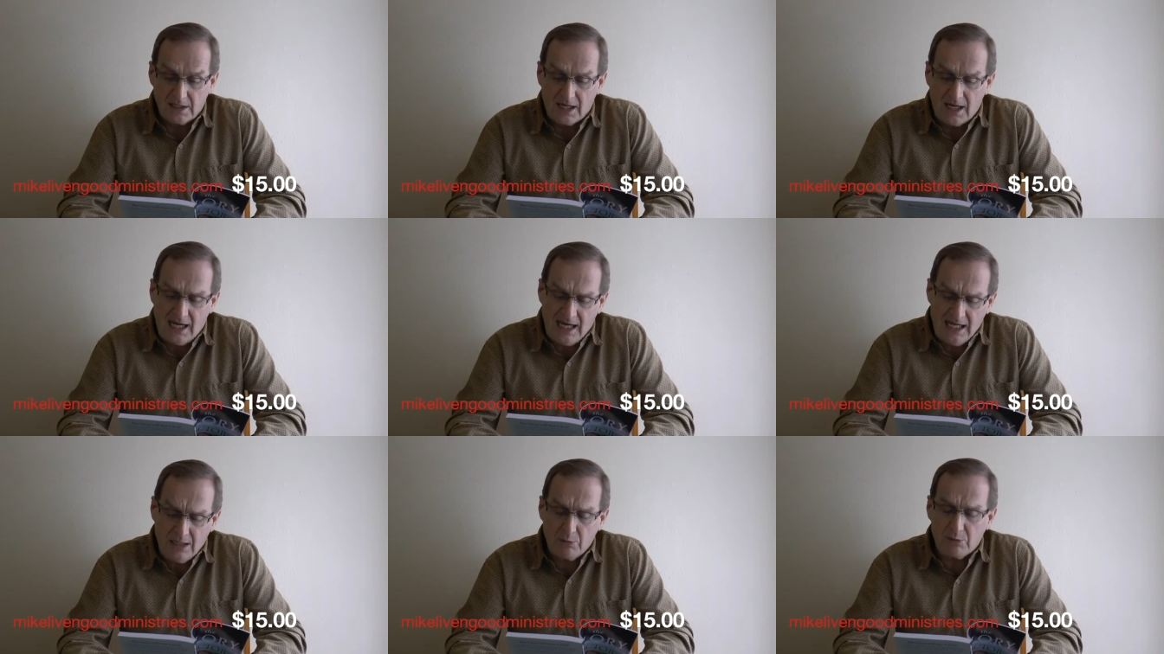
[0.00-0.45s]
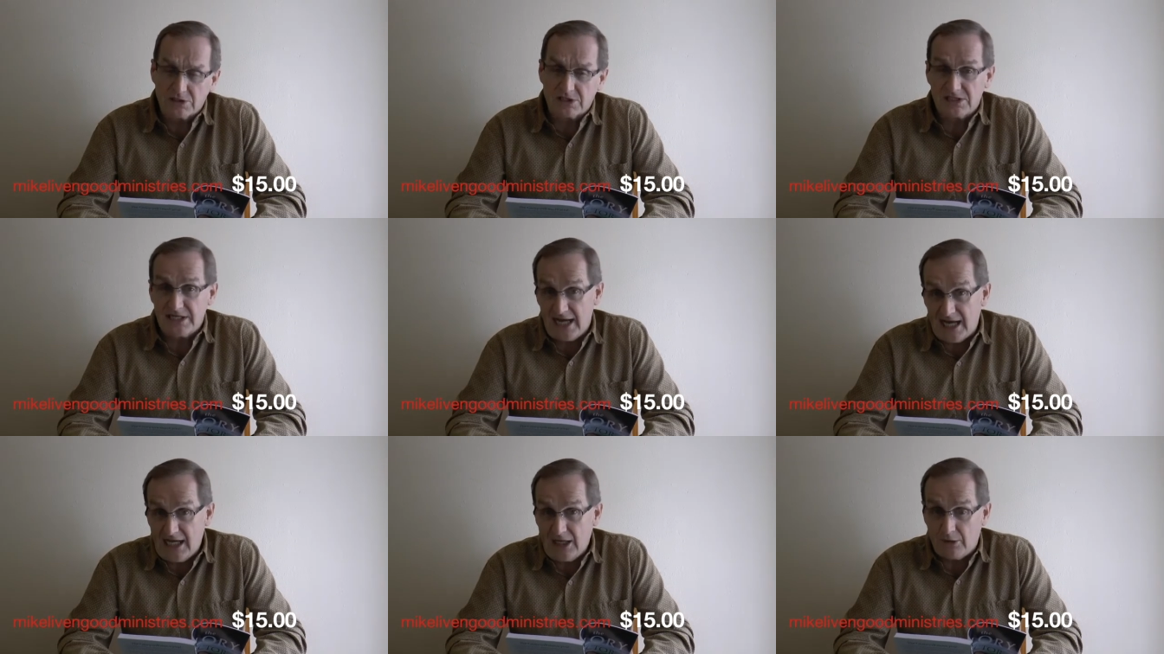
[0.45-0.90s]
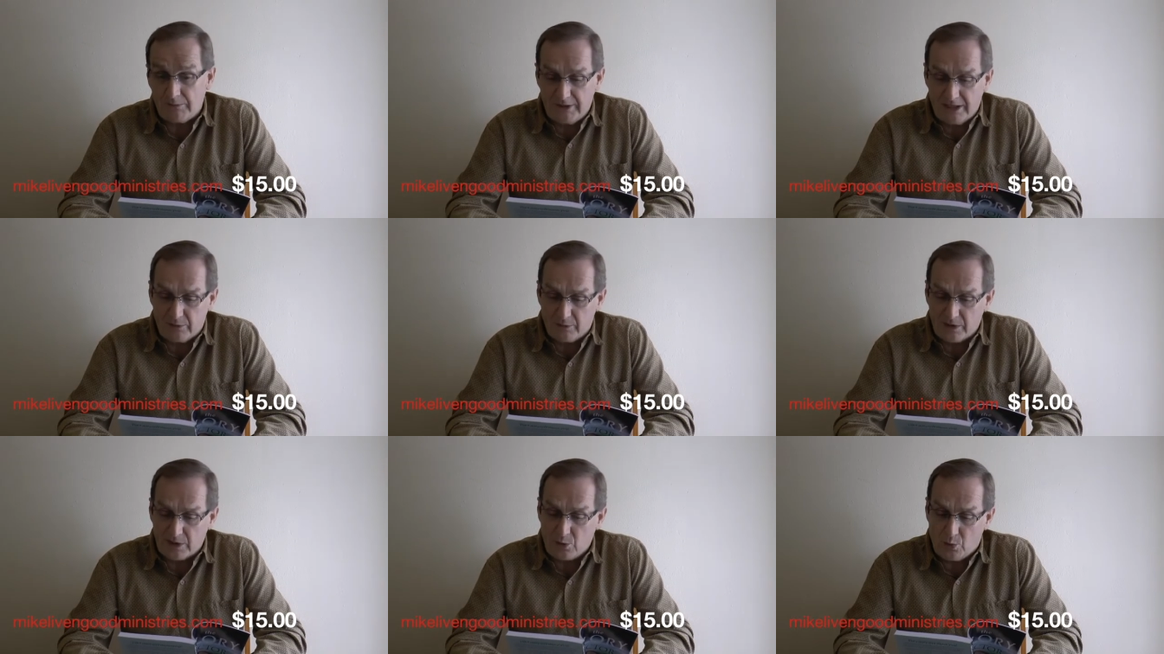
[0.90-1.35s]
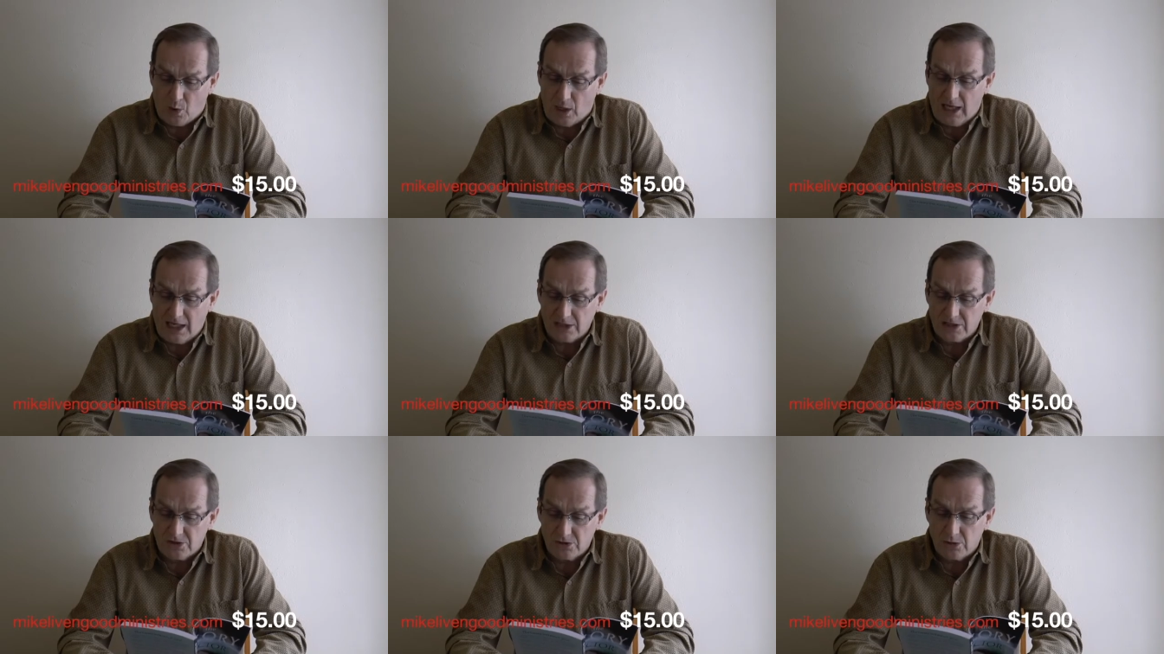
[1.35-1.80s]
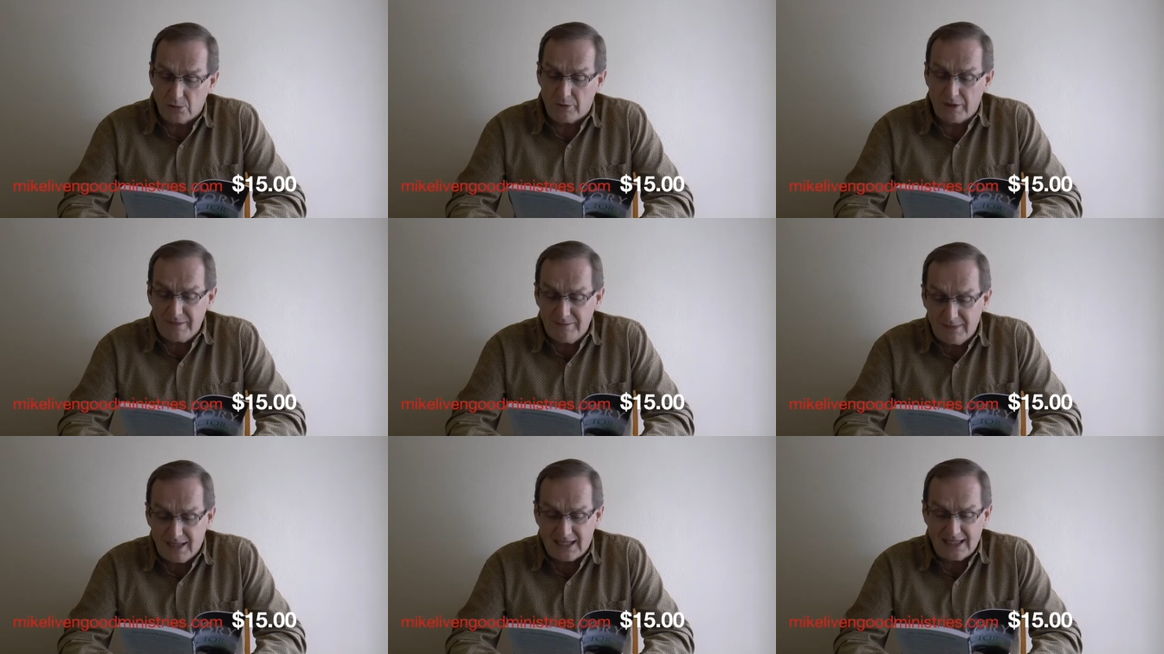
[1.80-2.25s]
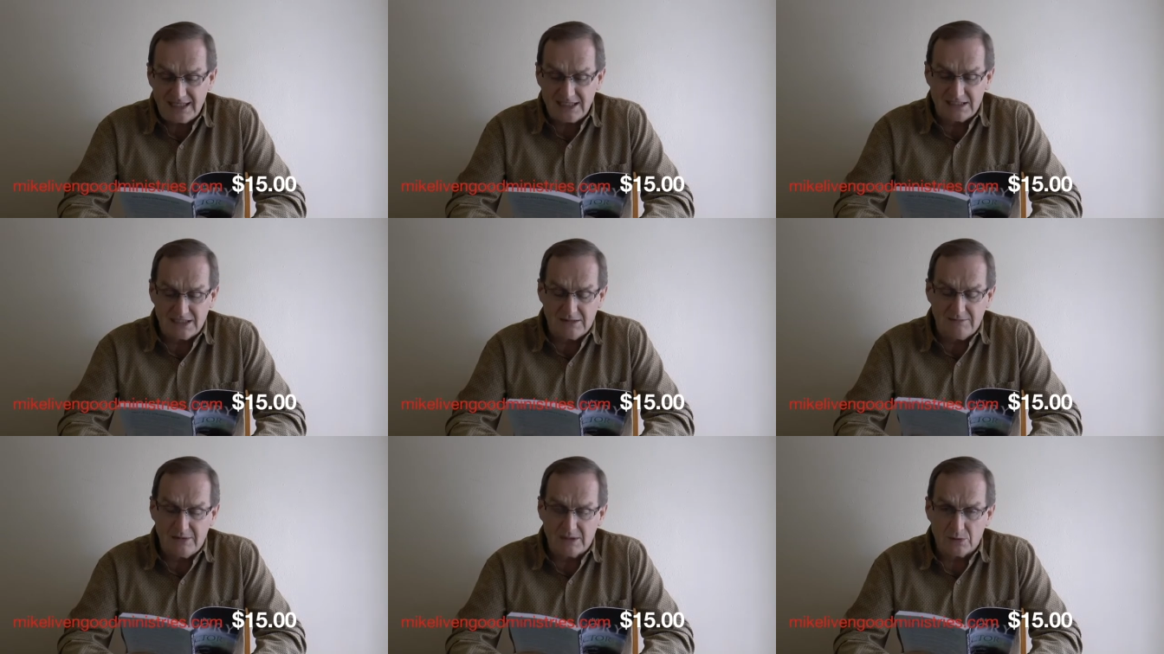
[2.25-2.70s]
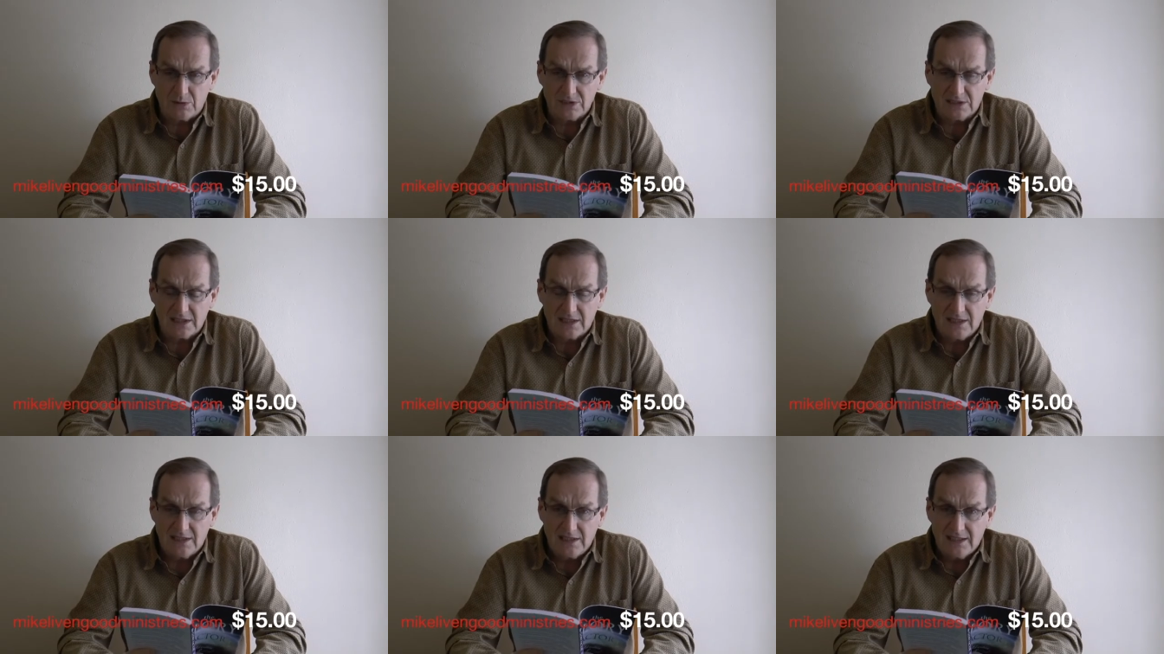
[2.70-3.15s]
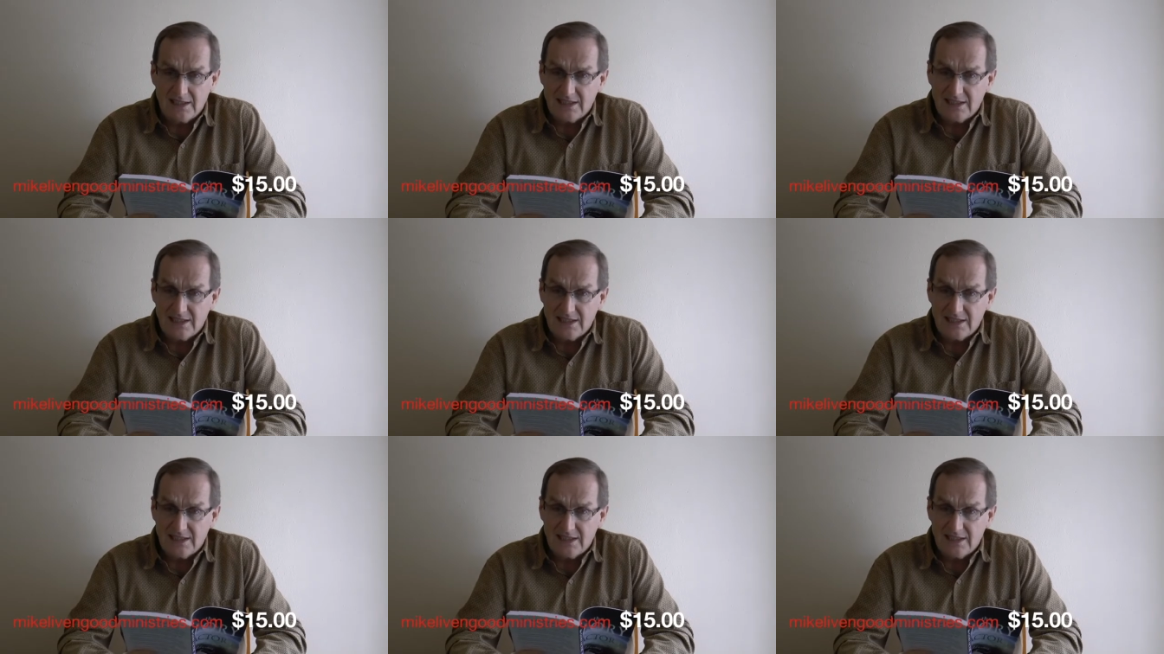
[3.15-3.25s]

I was now being required to remind him it was